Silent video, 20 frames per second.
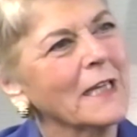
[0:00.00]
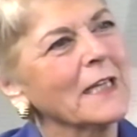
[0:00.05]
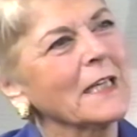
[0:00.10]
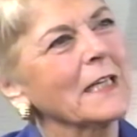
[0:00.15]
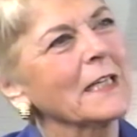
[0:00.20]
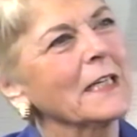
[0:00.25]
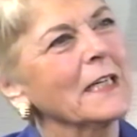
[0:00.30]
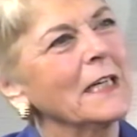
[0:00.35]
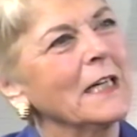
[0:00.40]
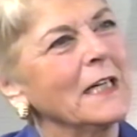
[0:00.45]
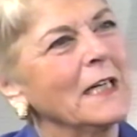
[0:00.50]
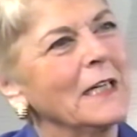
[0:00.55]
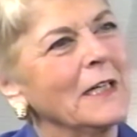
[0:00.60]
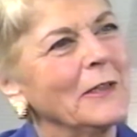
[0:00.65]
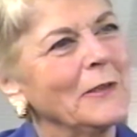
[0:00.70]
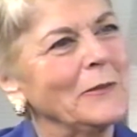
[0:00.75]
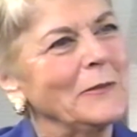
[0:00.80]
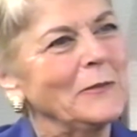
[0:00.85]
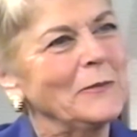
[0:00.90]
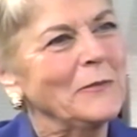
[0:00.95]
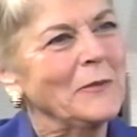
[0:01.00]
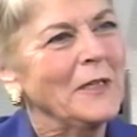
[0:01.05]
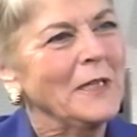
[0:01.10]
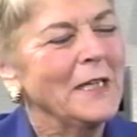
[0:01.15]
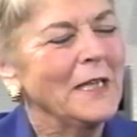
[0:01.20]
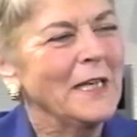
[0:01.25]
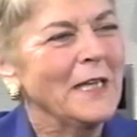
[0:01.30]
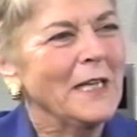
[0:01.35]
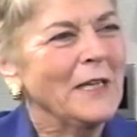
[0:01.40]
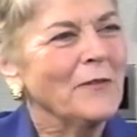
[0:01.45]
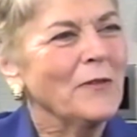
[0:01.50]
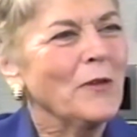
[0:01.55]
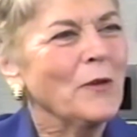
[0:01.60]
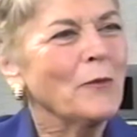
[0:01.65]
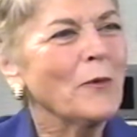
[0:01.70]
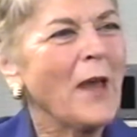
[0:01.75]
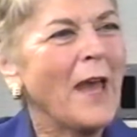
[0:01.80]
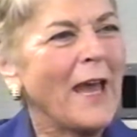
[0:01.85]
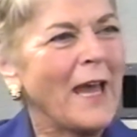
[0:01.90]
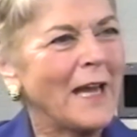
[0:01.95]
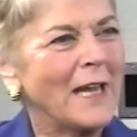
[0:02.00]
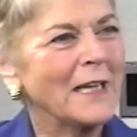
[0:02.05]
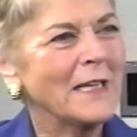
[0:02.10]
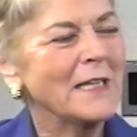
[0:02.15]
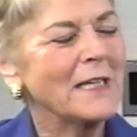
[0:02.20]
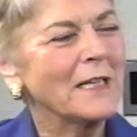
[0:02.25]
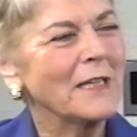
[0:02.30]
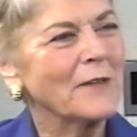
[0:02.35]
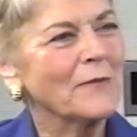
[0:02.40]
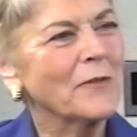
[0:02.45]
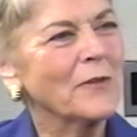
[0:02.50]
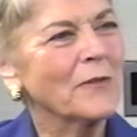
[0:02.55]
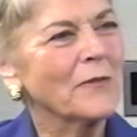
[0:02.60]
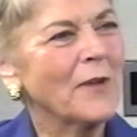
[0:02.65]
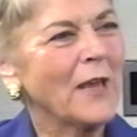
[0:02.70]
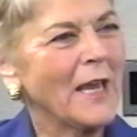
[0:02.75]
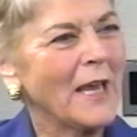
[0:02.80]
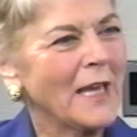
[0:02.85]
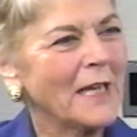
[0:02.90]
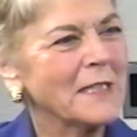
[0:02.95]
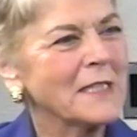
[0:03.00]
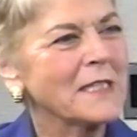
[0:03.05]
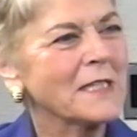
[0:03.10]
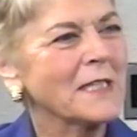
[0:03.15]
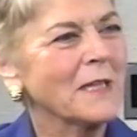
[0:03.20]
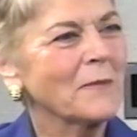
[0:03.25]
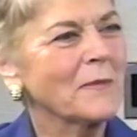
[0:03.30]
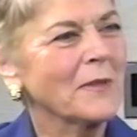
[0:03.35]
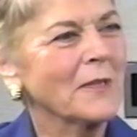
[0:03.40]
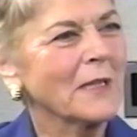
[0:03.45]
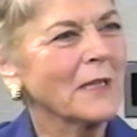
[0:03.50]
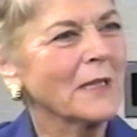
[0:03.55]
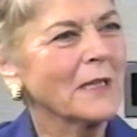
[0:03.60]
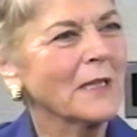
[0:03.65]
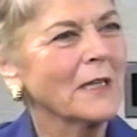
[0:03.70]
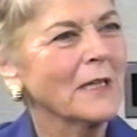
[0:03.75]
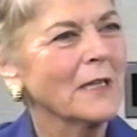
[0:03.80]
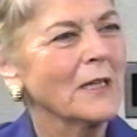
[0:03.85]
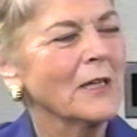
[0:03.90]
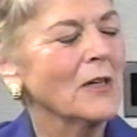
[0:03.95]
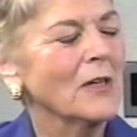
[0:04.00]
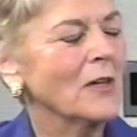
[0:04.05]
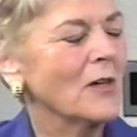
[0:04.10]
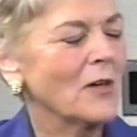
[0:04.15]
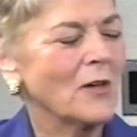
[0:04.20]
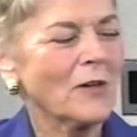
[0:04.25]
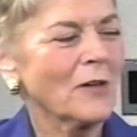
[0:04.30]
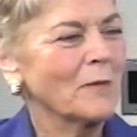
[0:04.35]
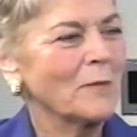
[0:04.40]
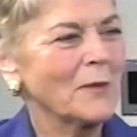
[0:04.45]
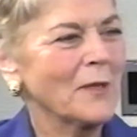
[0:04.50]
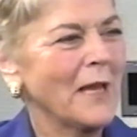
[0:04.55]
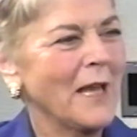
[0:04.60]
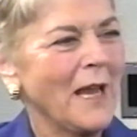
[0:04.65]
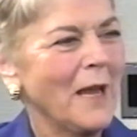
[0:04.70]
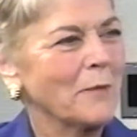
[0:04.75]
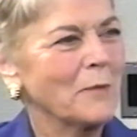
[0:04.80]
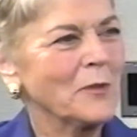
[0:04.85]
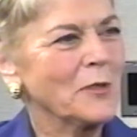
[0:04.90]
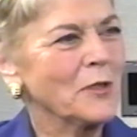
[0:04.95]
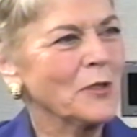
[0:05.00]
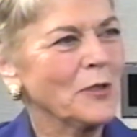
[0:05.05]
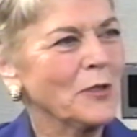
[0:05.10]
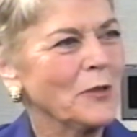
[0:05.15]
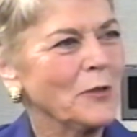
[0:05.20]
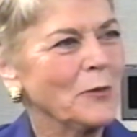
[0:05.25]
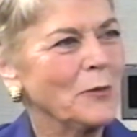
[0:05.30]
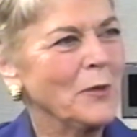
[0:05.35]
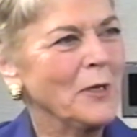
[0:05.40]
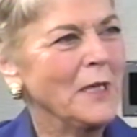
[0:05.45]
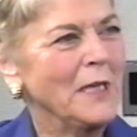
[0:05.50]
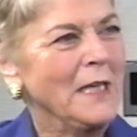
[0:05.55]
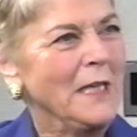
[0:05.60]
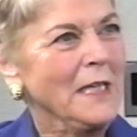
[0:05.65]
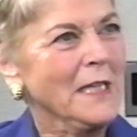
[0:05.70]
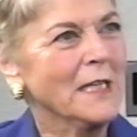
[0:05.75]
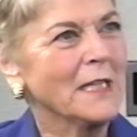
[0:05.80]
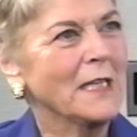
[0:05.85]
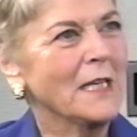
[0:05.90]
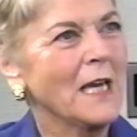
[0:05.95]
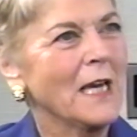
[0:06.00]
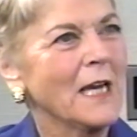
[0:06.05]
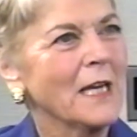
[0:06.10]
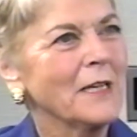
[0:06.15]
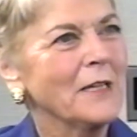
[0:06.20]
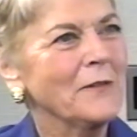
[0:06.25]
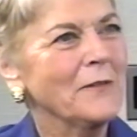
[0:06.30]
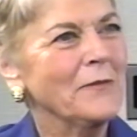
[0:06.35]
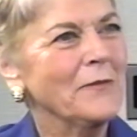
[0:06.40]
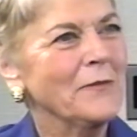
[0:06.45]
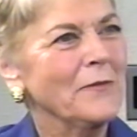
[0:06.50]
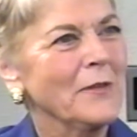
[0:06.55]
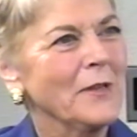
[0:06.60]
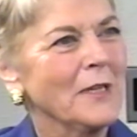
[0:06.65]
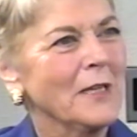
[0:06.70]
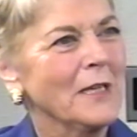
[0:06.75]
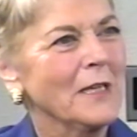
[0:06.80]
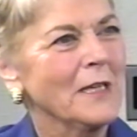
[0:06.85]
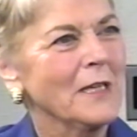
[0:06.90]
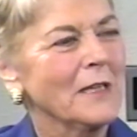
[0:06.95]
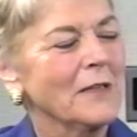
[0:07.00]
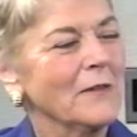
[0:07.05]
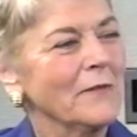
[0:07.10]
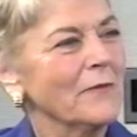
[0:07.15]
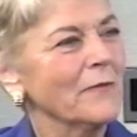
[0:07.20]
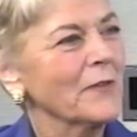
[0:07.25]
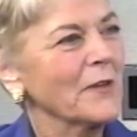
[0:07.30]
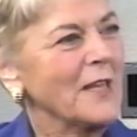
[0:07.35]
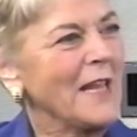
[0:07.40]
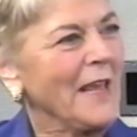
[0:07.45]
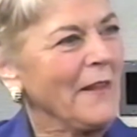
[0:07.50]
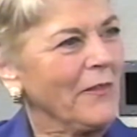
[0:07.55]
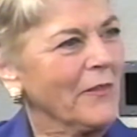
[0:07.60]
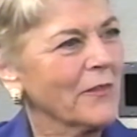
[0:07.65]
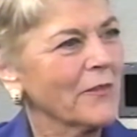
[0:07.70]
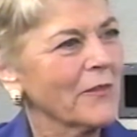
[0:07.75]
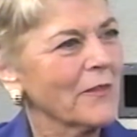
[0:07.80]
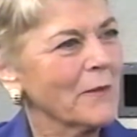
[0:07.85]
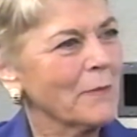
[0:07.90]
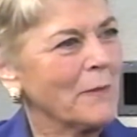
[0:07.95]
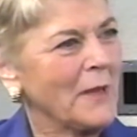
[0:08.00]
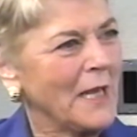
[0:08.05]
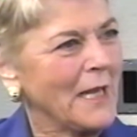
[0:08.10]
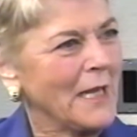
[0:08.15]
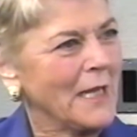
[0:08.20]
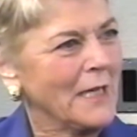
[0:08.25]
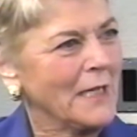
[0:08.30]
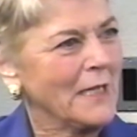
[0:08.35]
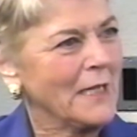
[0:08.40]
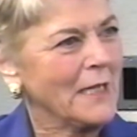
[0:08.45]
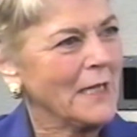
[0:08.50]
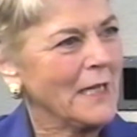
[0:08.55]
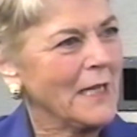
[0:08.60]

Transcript: like um, if you've had, if you've had something horrible happen to you, you kind of forget the pain.